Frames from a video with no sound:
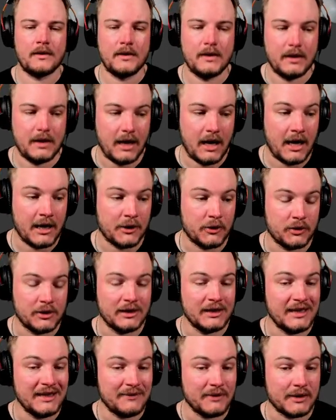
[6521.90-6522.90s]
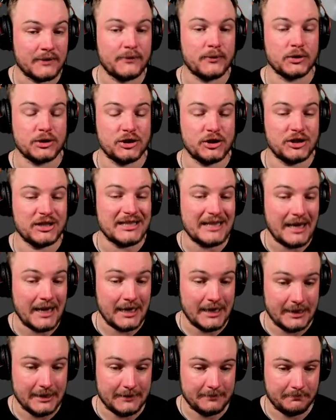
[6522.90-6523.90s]
I could leave it for
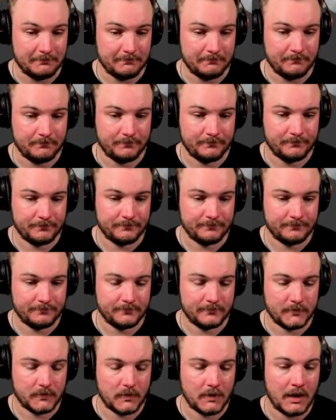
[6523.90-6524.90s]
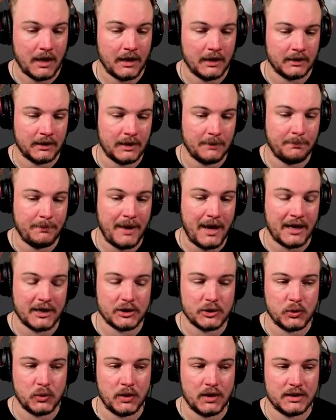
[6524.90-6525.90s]
today and get back to
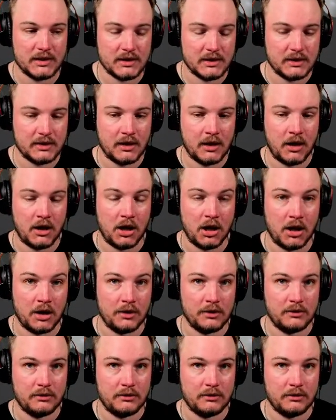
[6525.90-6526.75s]
it on